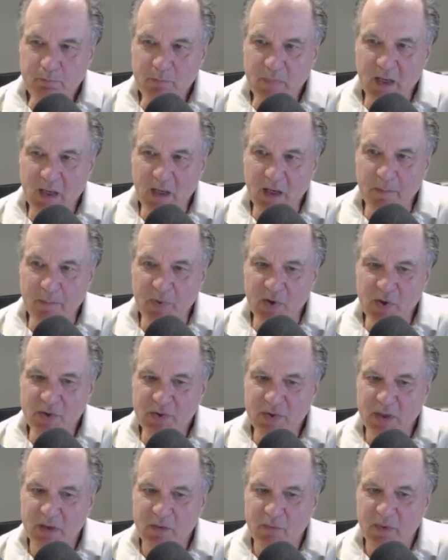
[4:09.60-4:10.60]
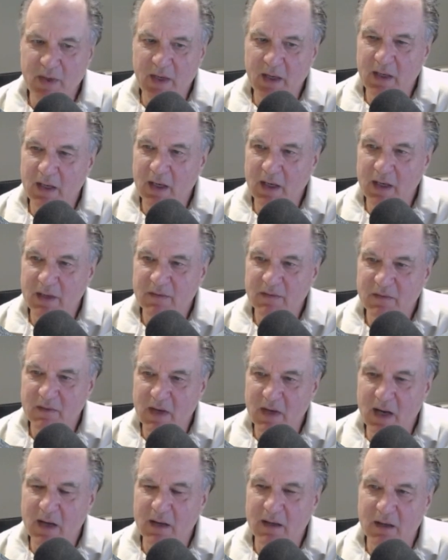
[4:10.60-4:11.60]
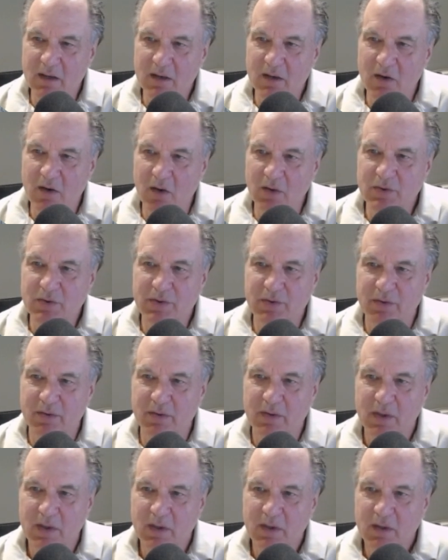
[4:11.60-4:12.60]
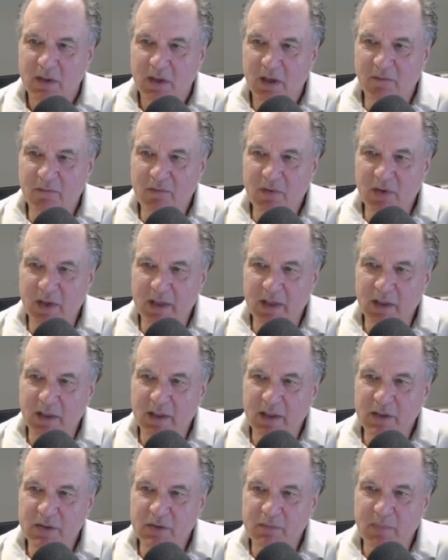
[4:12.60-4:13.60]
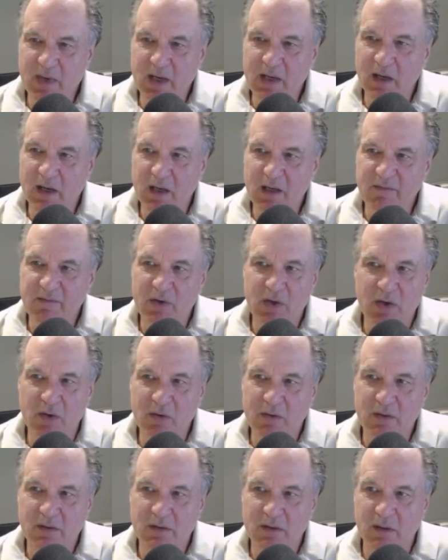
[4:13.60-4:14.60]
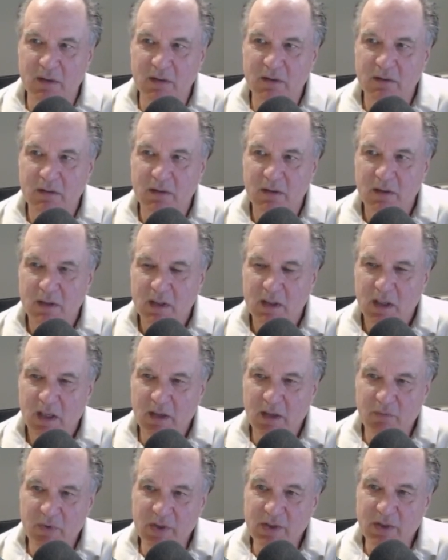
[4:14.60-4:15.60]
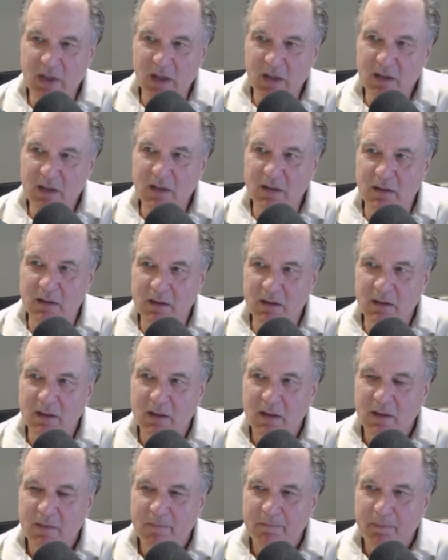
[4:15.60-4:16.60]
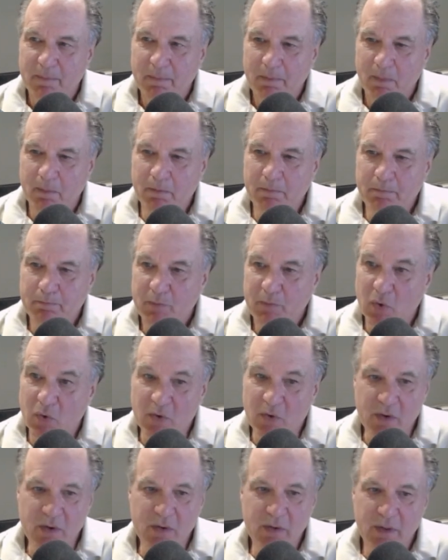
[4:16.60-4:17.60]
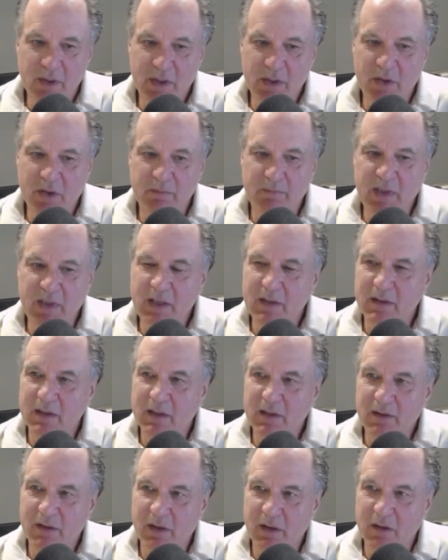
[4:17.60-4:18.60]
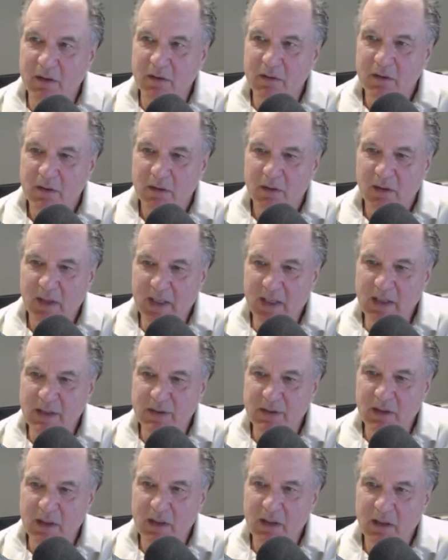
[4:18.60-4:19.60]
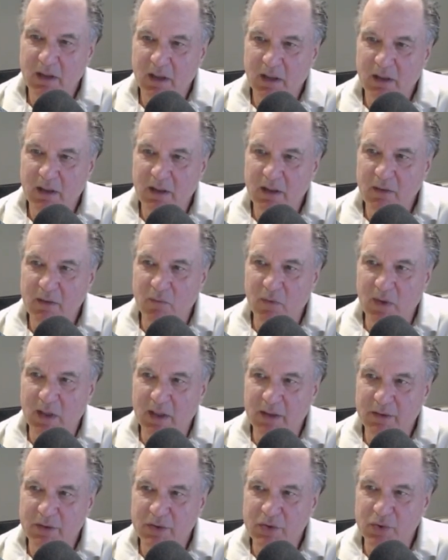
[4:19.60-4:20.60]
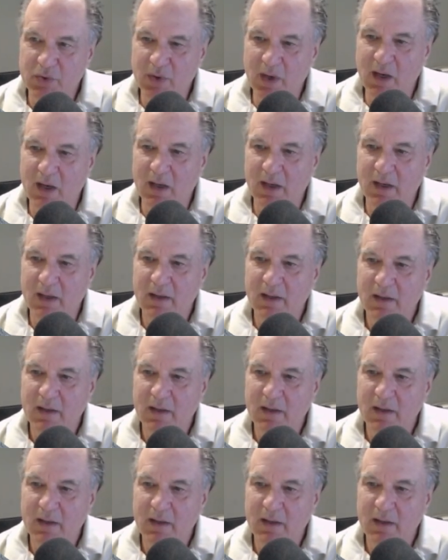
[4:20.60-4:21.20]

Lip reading: And a person that has not a culture of cleanliness may not even notice this, and which they didn't. Or it could be that they're lazy and didn't want to try.